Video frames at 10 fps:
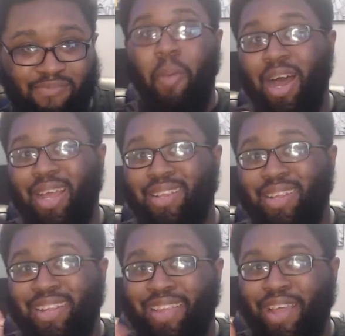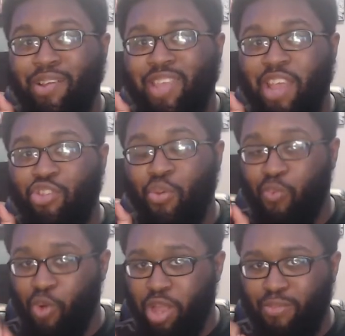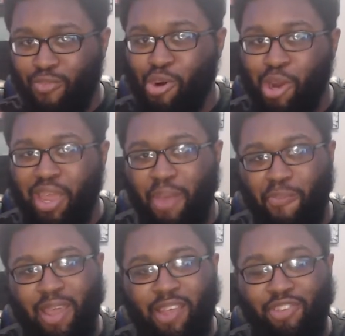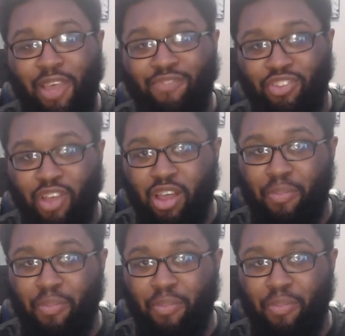But there's actually one more game we actually have to talk